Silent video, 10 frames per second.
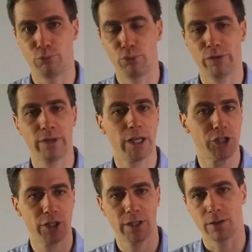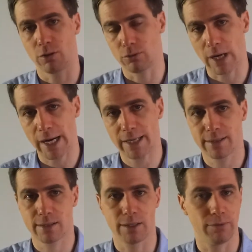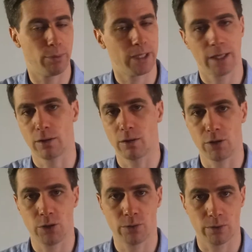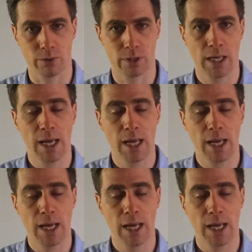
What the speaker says: privileges or rights depending on the users.